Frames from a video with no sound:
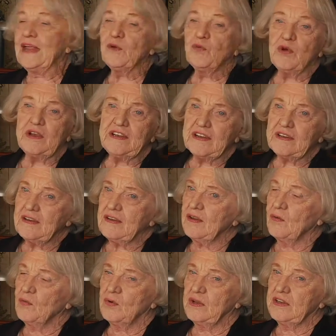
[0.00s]

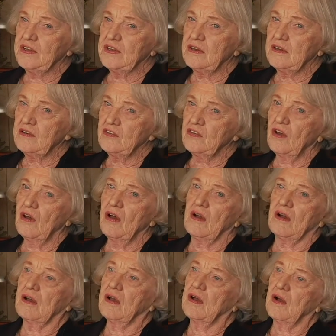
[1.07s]
We didn't
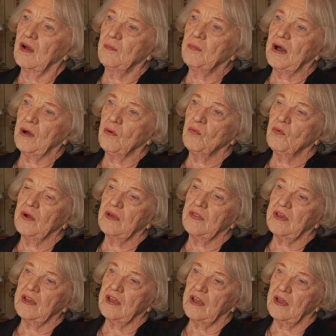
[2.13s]
talk about where
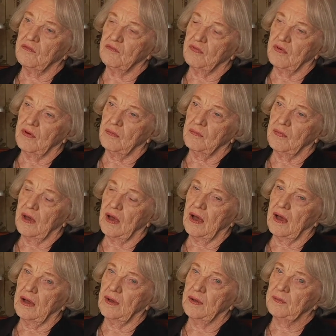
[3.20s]
they came from,
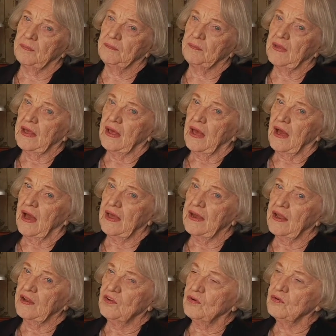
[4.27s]
and
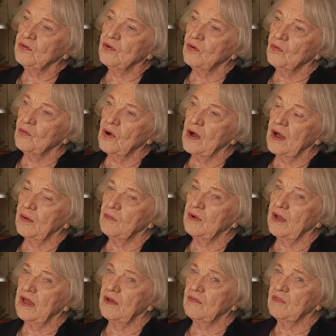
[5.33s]
I don't know why.
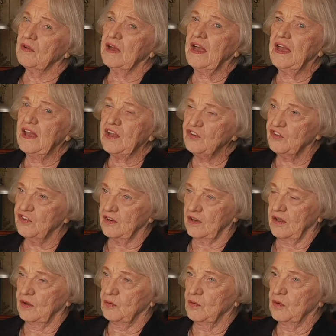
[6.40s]

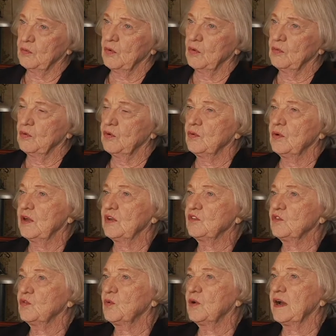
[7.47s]
Occasionally, when we were doing a
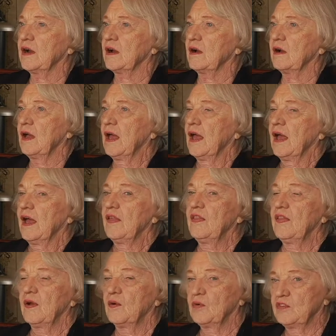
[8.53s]
square,
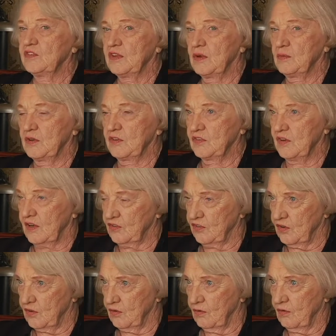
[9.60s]
there was some
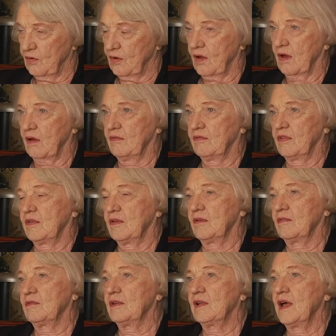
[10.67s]
discussion of
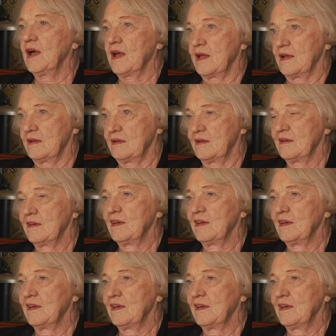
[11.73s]
the lion,